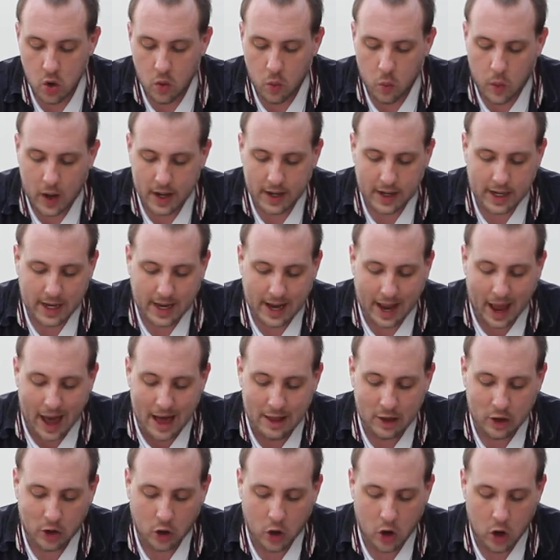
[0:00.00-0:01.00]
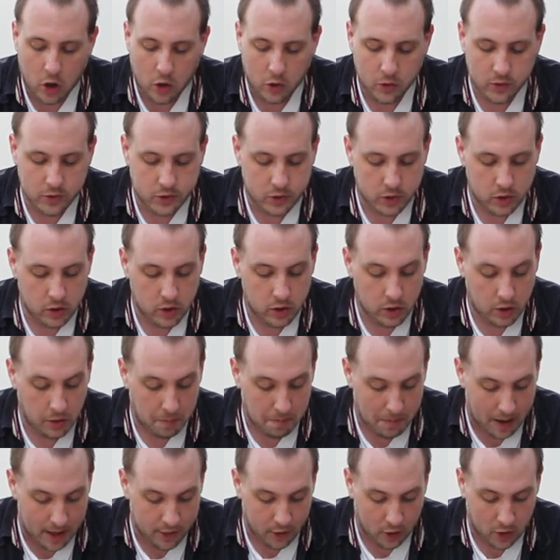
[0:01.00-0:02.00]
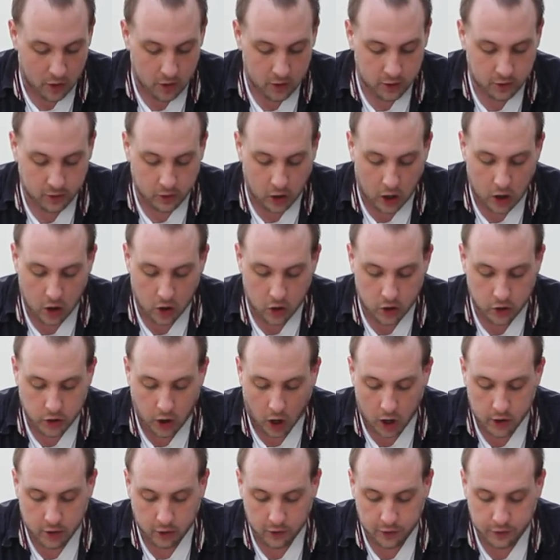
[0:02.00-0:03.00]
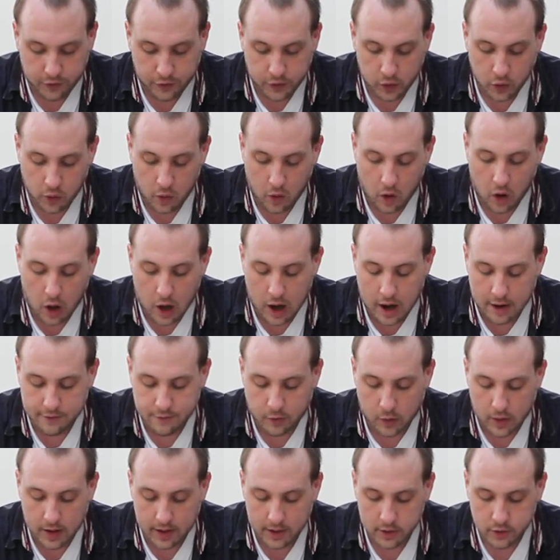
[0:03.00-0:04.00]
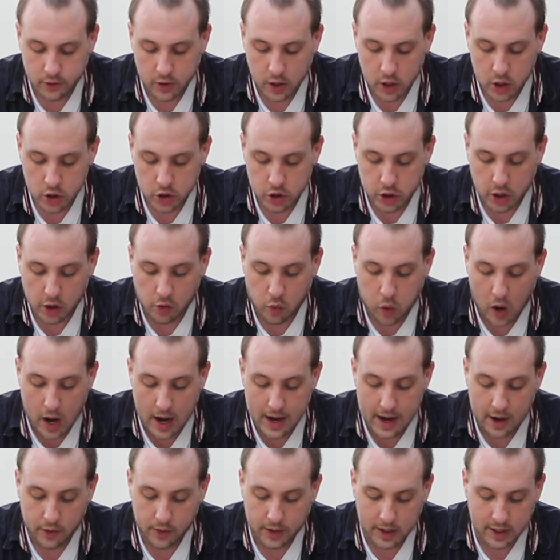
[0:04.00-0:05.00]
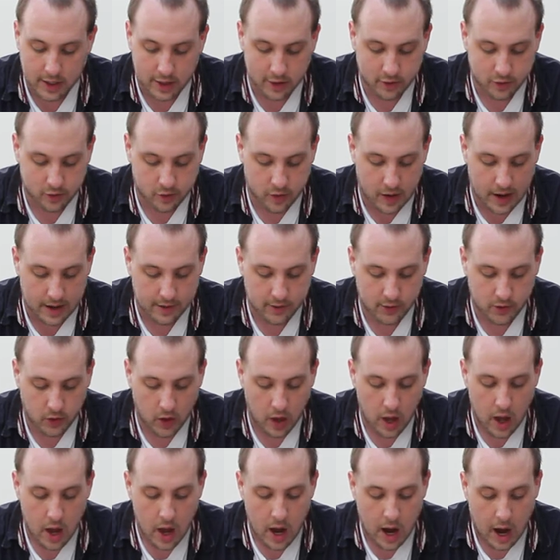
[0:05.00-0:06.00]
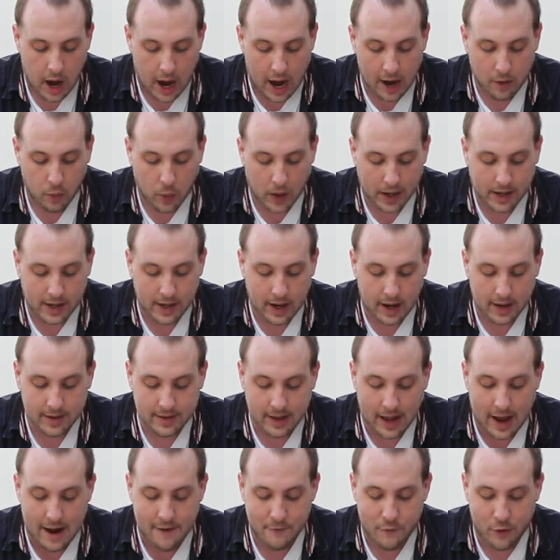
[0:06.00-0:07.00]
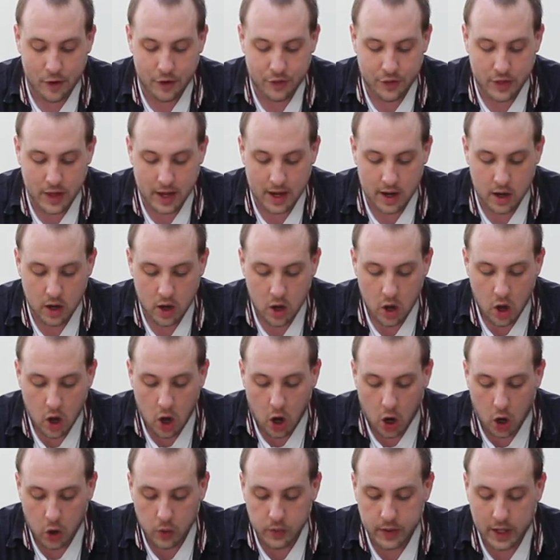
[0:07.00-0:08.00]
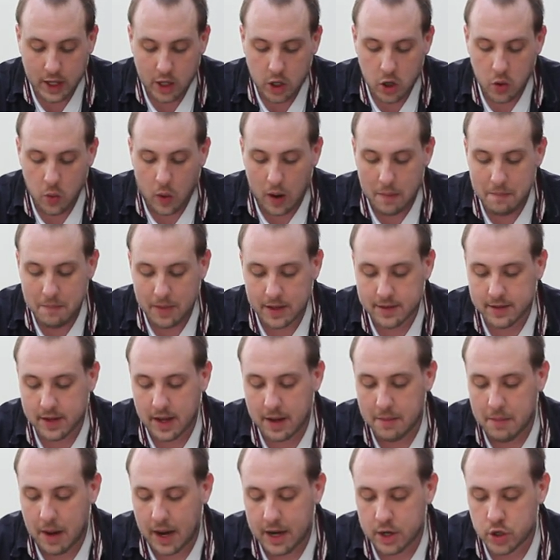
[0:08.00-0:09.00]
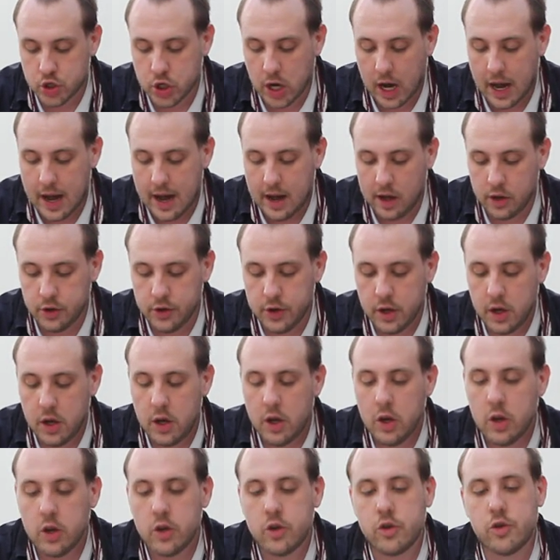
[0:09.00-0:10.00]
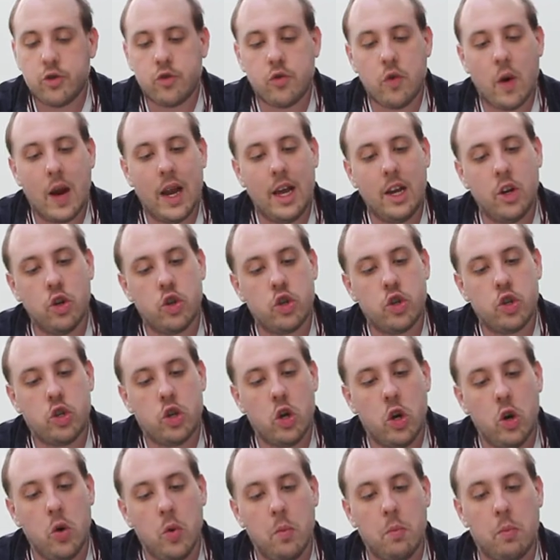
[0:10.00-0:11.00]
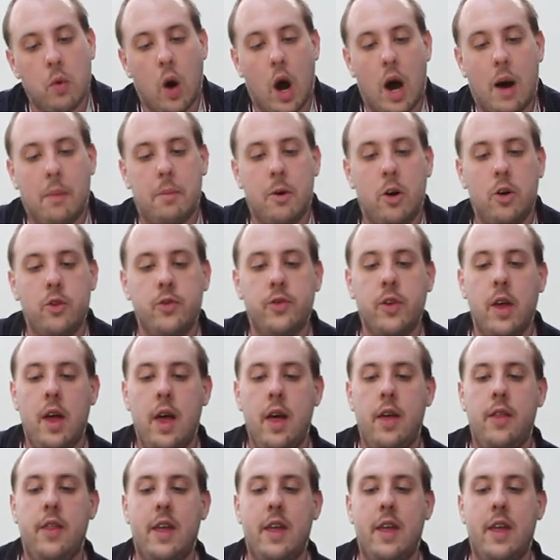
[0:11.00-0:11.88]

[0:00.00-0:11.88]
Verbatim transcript: When Callirhoe's mother saw her daughter's funeral offerings, she cried out in distress, I recognize everything. Only you are missing, my child. Strange tomb robbers.